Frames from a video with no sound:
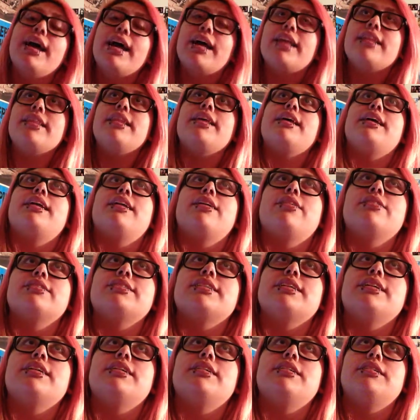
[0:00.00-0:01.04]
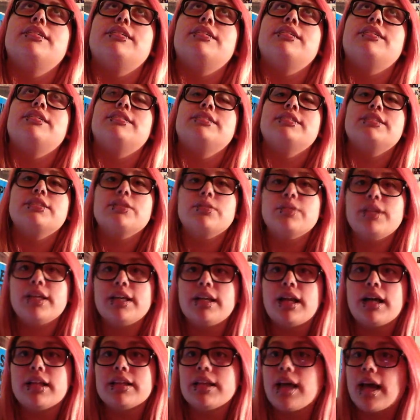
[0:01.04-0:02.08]
And then I was like, ugh. So
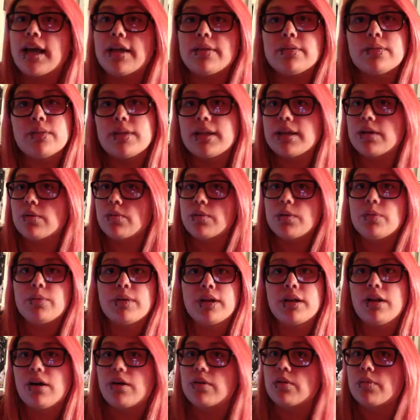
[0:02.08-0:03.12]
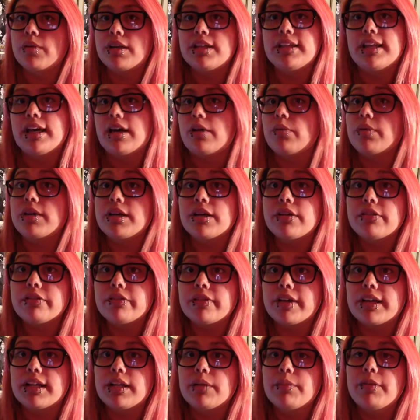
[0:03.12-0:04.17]
then we went all the way down. We couldn't
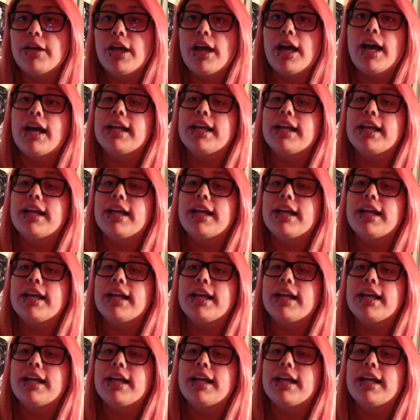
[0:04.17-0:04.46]
find him.